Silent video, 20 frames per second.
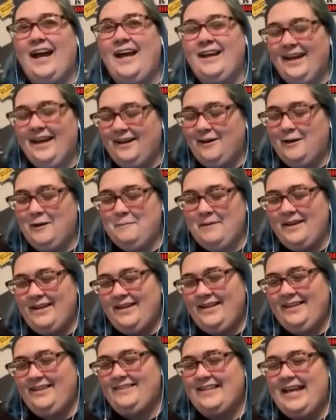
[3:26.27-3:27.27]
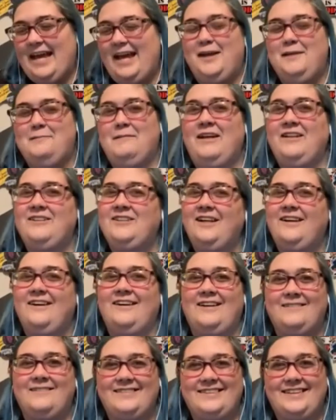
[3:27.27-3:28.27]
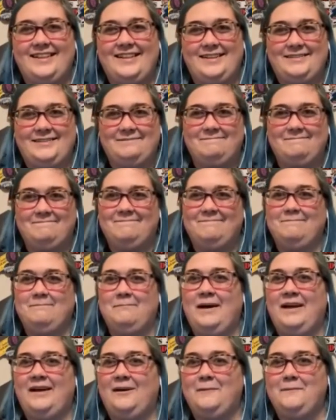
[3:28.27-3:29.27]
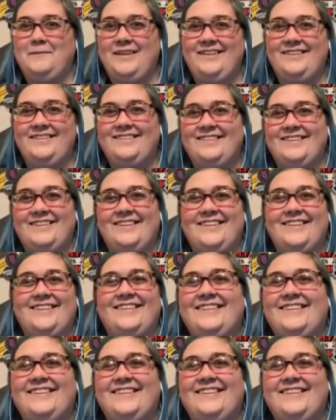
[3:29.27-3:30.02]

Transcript: I got up and he sat in my chair and I was like, by all means, sir.